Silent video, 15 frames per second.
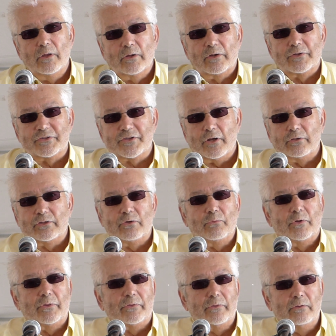consulted
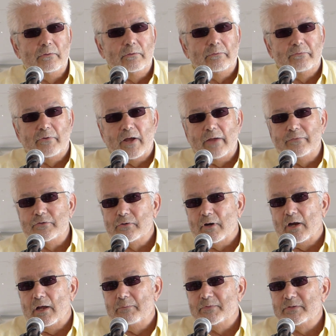with 5
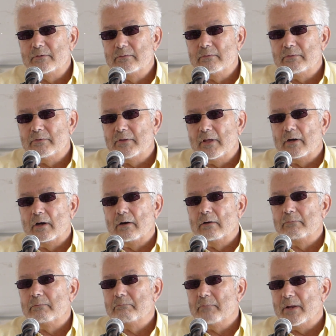tribes that are
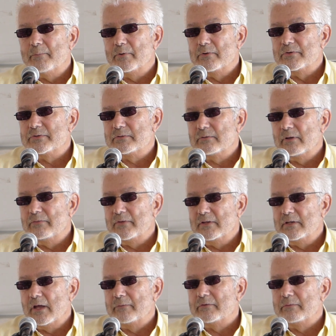members of the
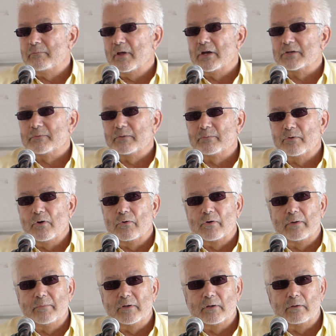Adaptive Management
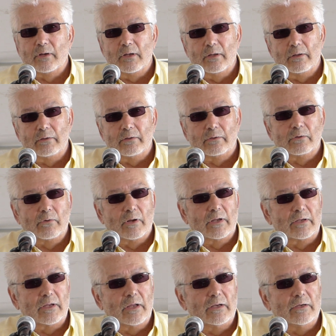Program in
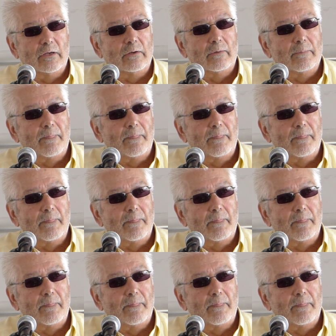Grand Canyon.